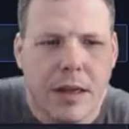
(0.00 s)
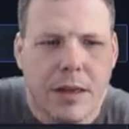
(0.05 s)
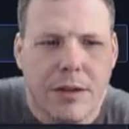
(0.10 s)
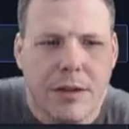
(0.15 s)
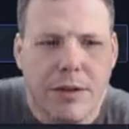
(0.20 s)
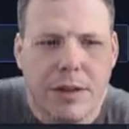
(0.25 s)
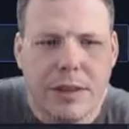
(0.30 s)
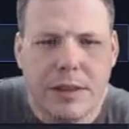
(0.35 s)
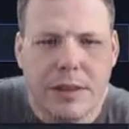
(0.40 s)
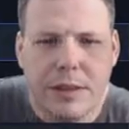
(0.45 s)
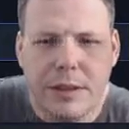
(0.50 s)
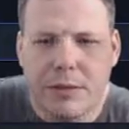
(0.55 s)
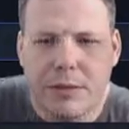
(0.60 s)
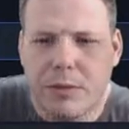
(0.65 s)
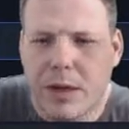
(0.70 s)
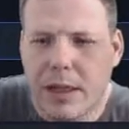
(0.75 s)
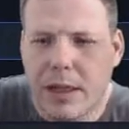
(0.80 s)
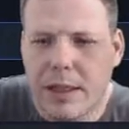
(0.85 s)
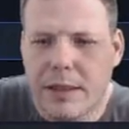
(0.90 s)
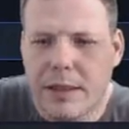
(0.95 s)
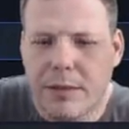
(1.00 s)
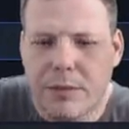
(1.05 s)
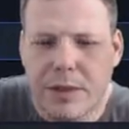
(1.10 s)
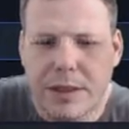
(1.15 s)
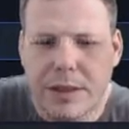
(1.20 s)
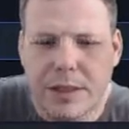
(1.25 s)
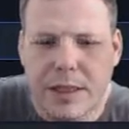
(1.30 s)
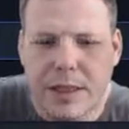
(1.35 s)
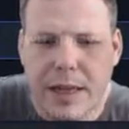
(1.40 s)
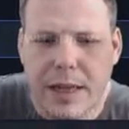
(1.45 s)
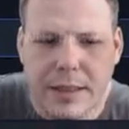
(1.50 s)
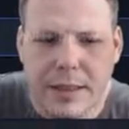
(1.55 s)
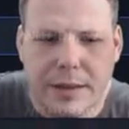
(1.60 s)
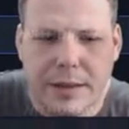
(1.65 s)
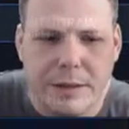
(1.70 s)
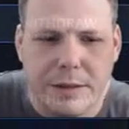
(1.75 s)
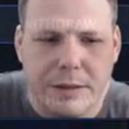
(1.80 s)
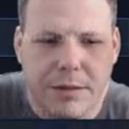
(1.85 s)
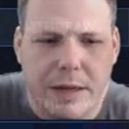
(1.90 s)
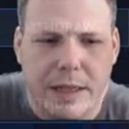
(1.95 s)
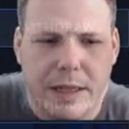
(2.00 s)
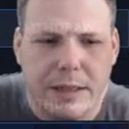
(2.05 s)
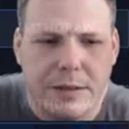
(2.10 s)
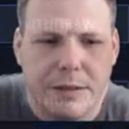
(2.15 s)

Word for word: you can see your wallet and where it's connected to, right?